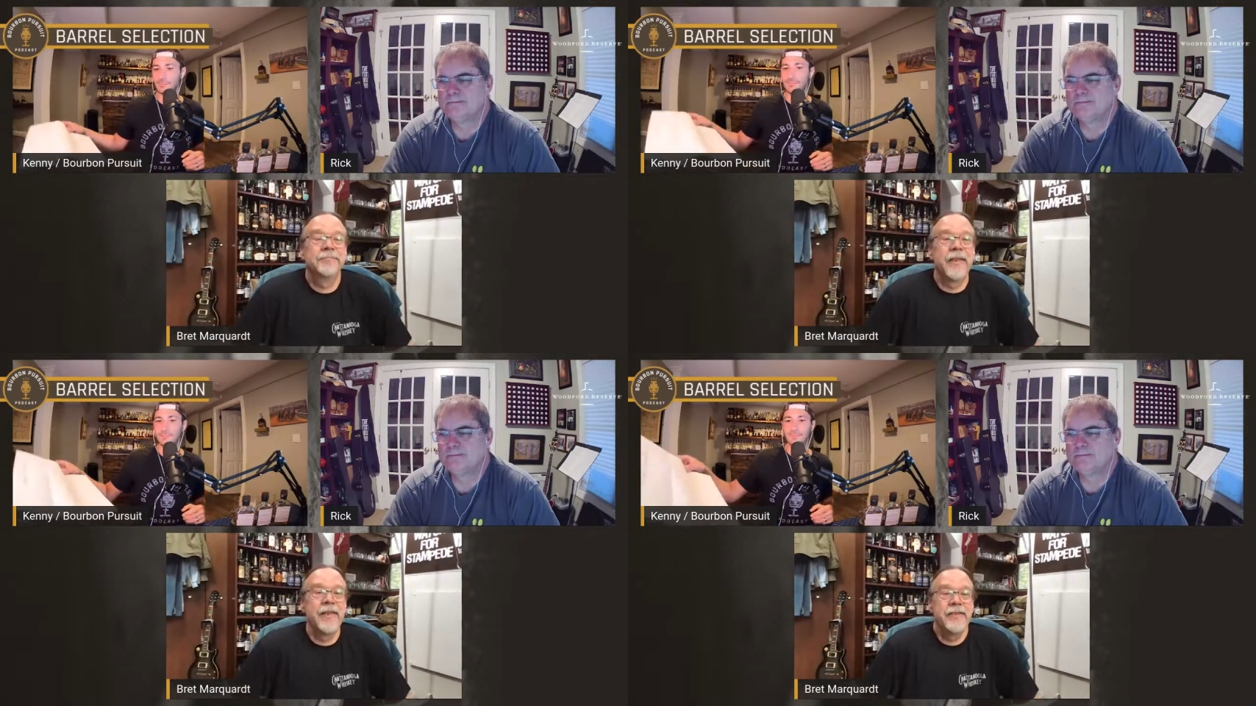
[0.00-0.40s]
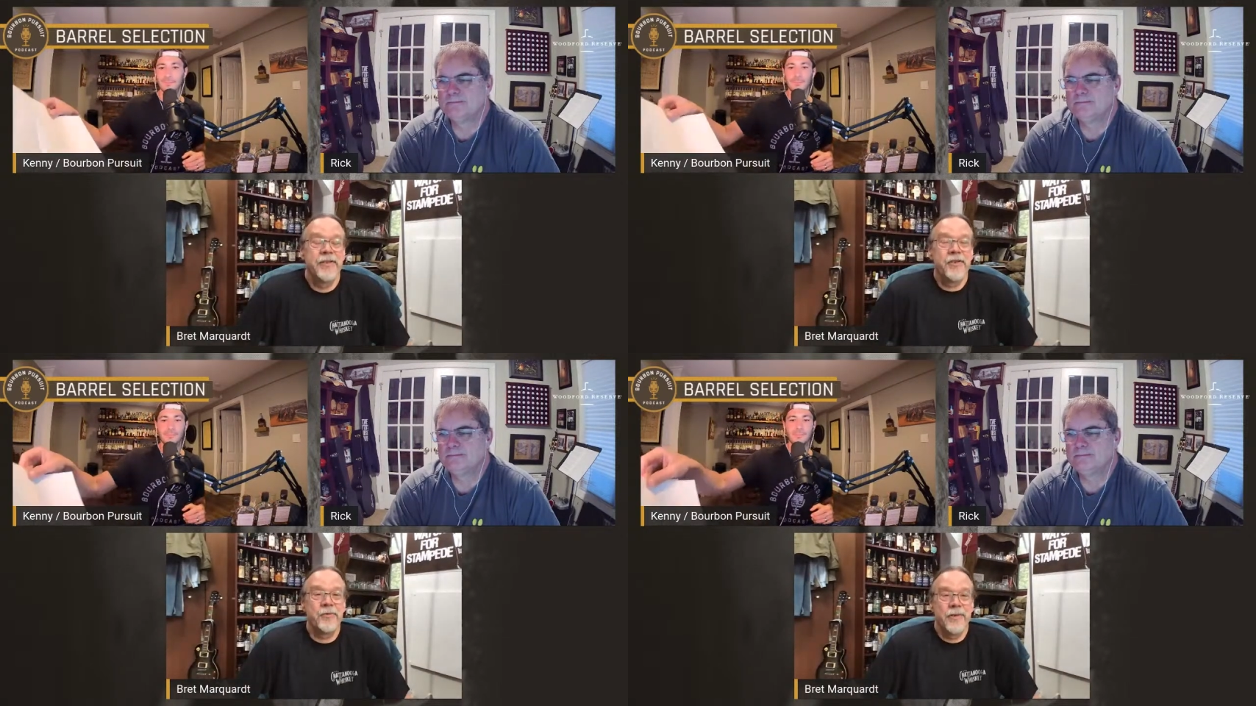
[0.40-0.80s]
Speaker 1: I think they
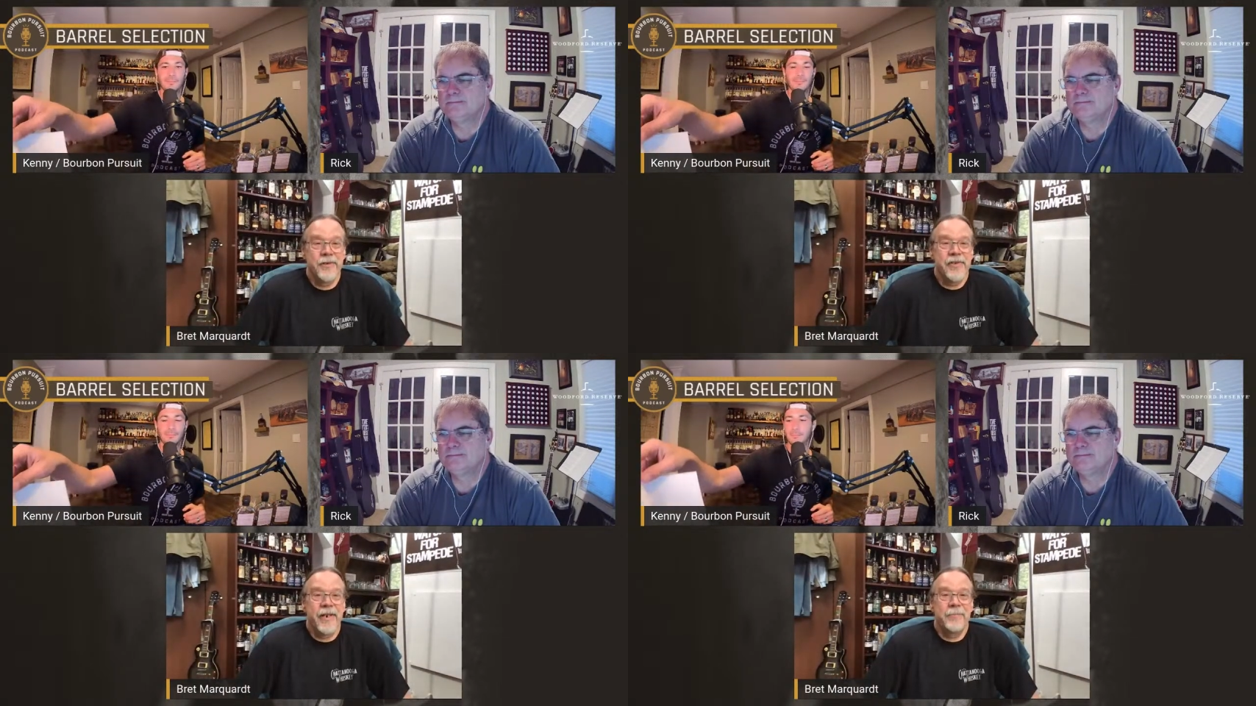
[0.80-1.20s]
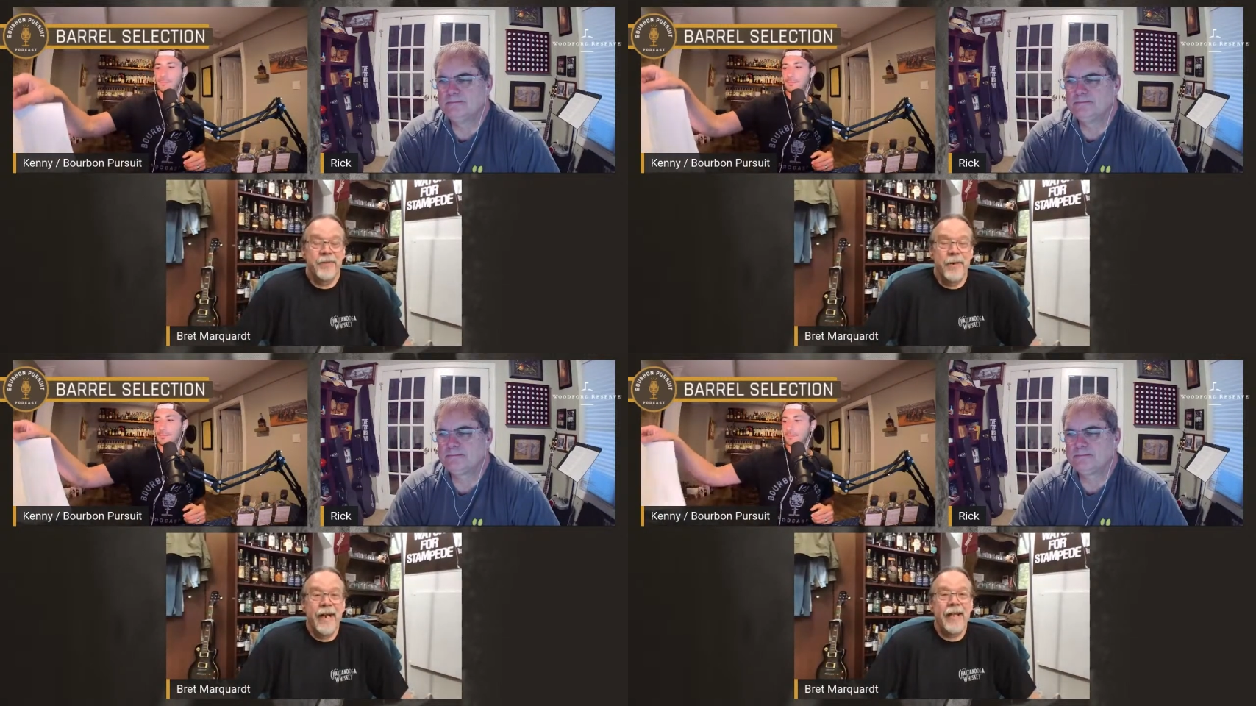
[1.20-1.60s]
just want to escape the
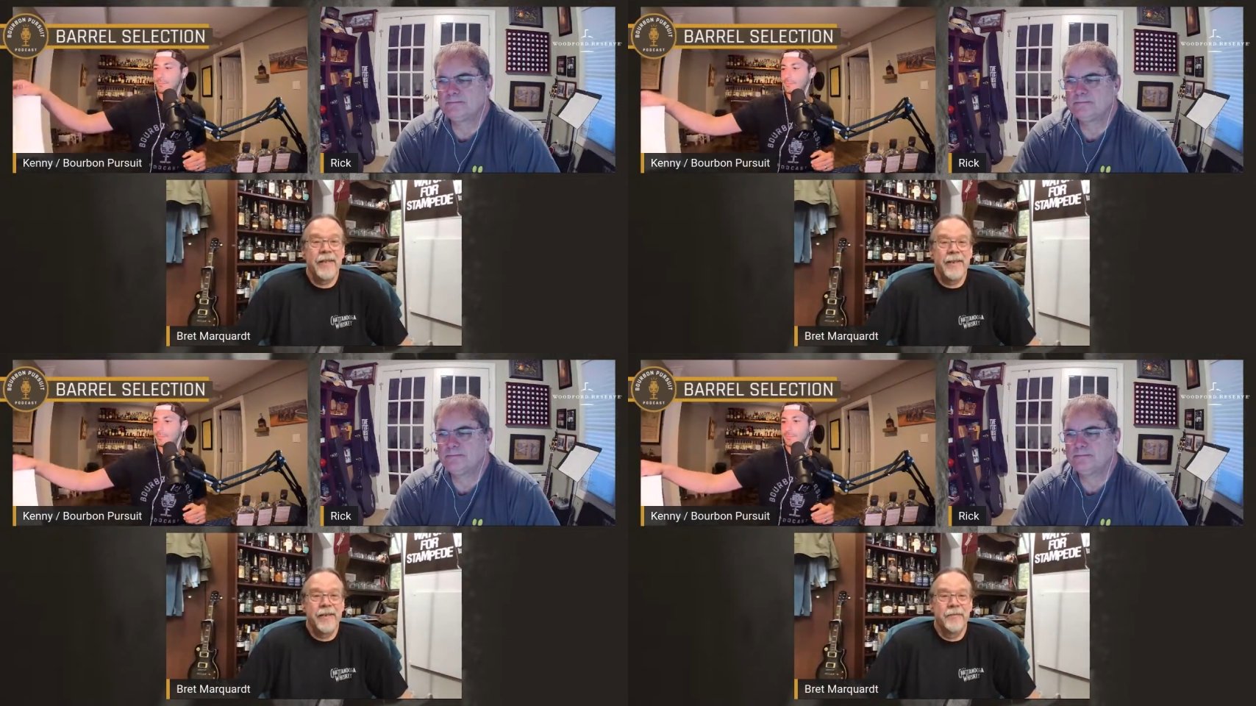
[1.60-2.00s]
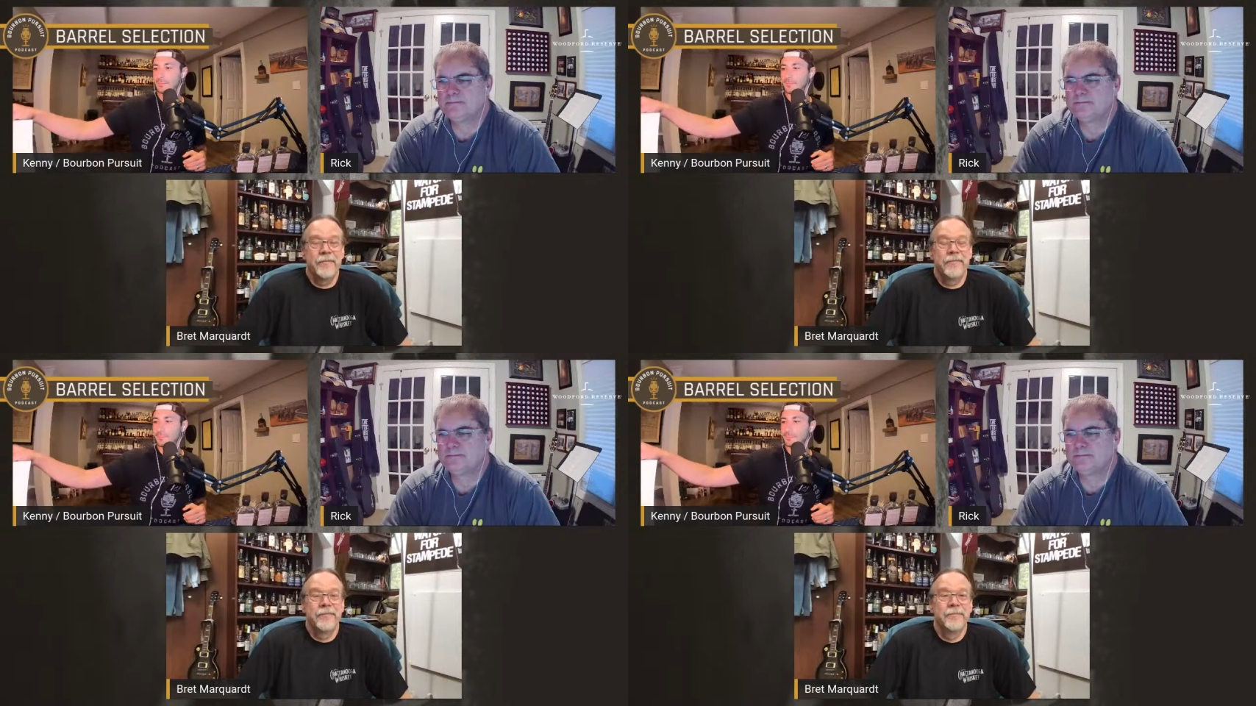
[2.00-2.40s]
reality
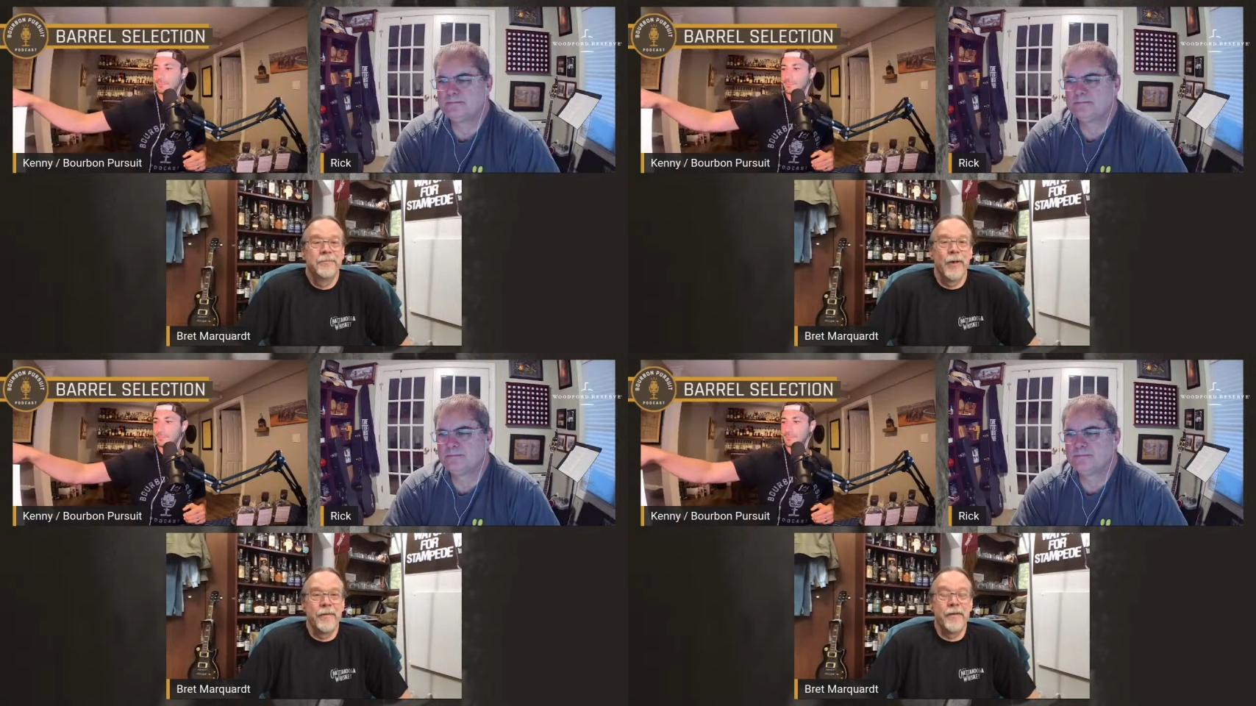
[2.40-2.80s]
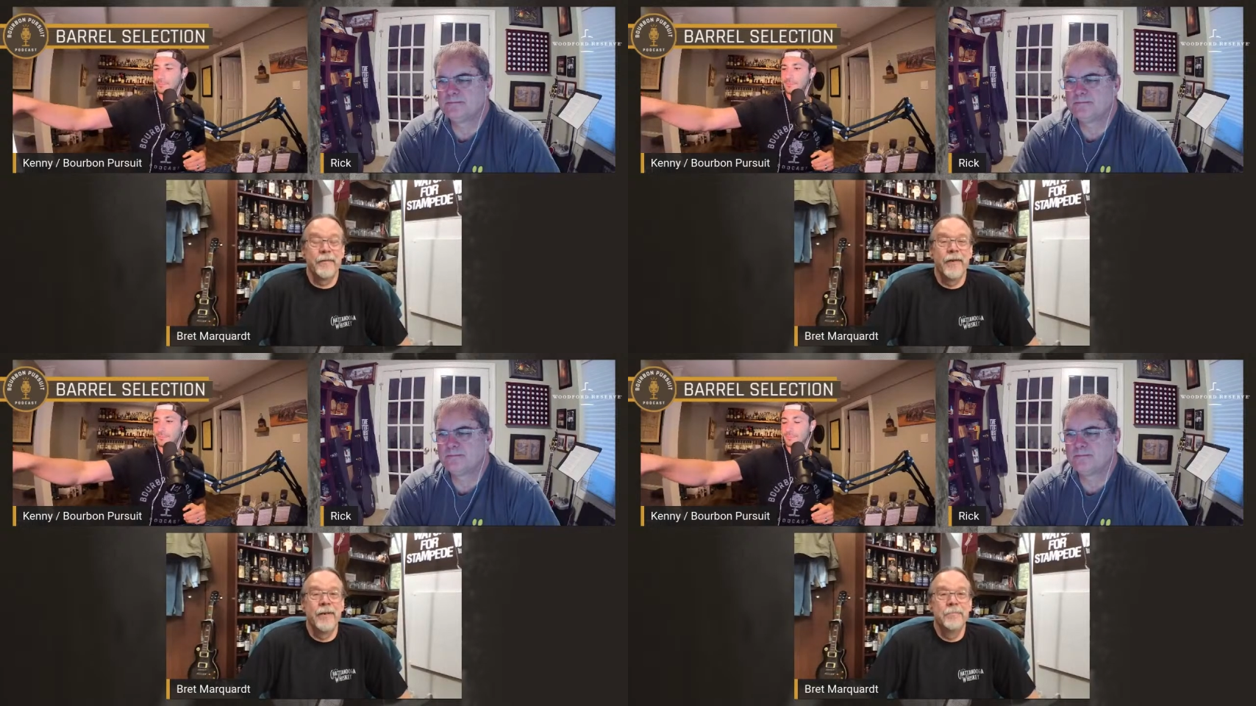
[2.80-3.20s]
of wherever they're
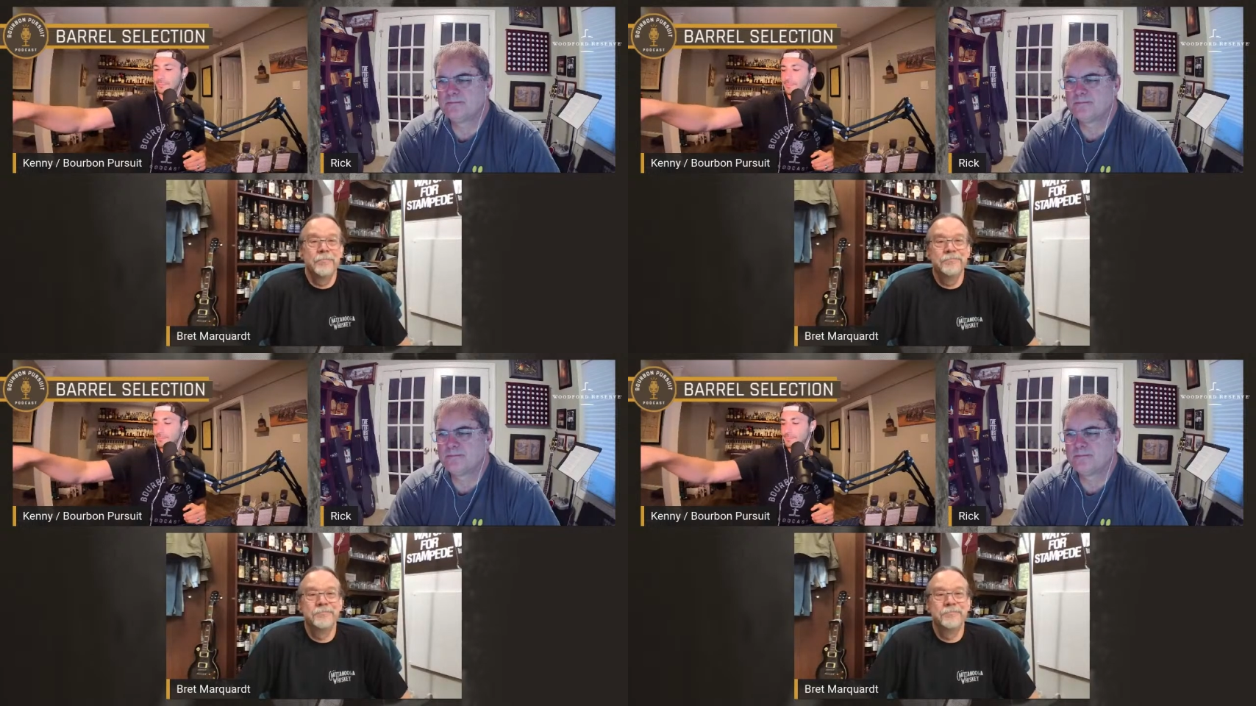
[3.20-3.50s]
from.